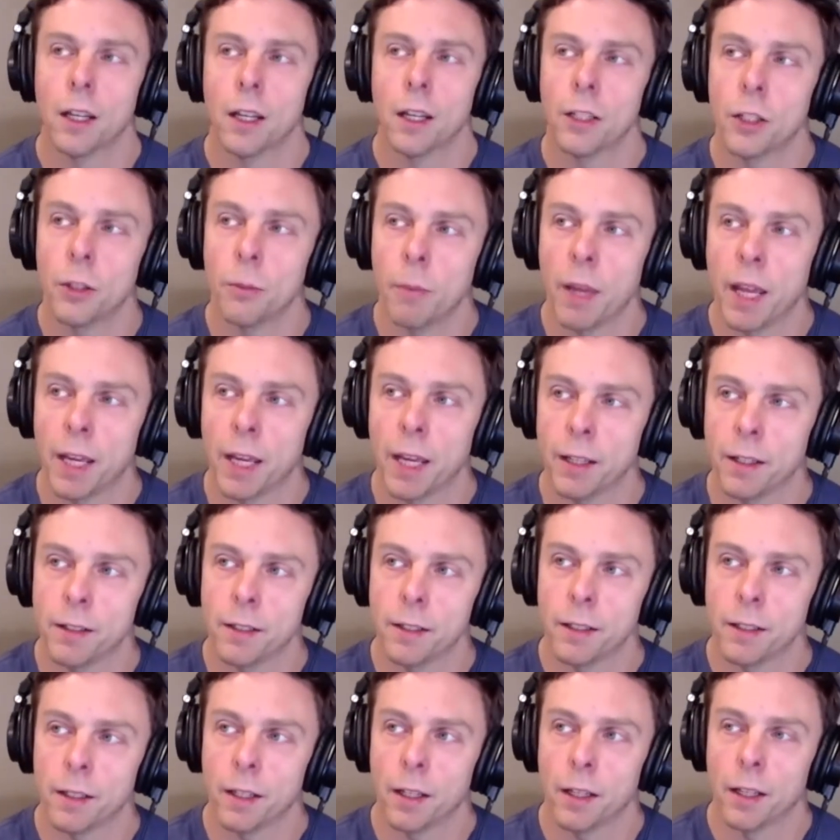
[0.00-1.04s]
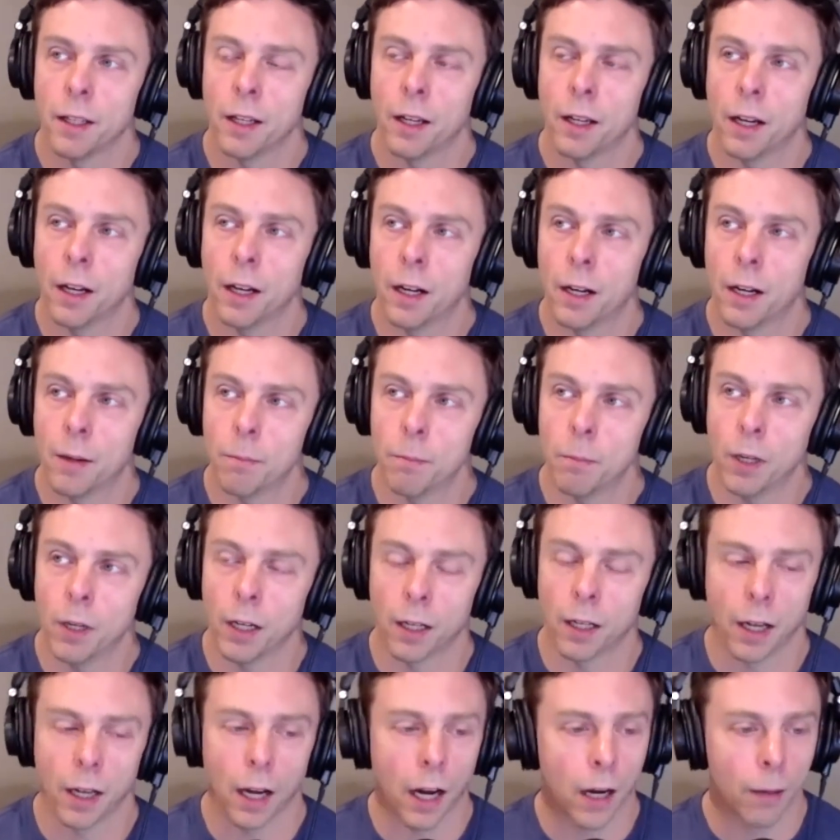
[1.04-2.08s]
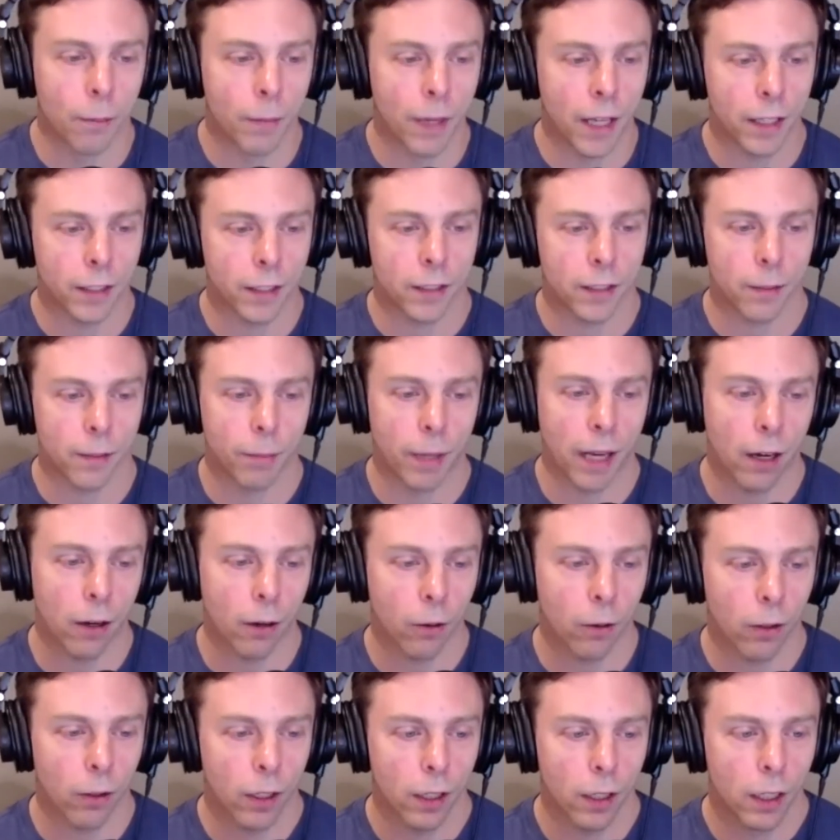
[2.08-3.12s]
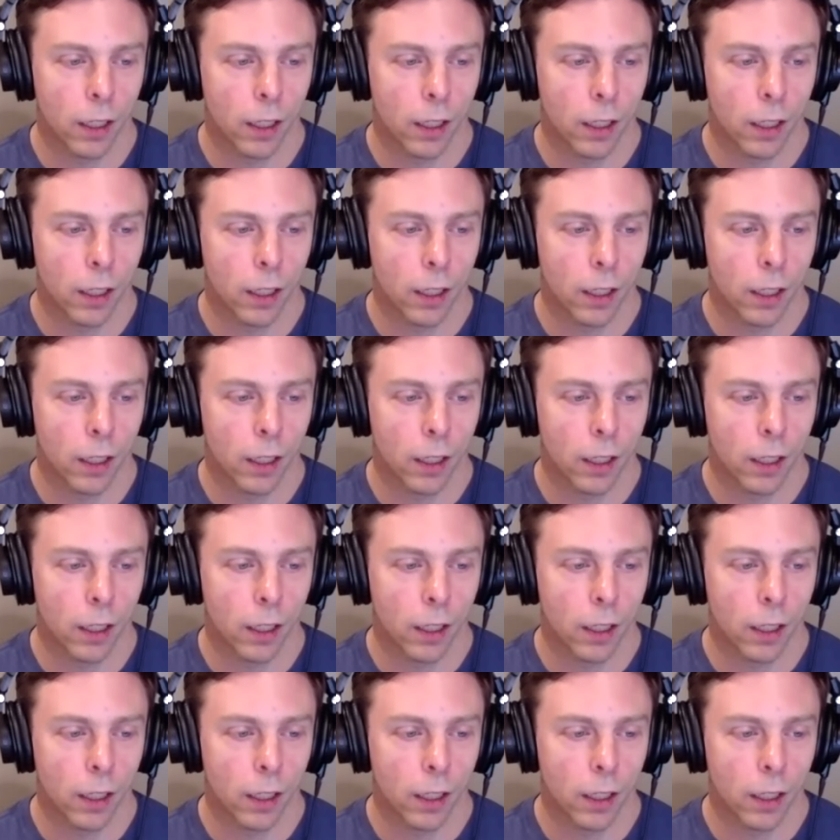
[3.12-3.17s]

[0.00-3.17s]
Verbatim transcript: you made um, a comment about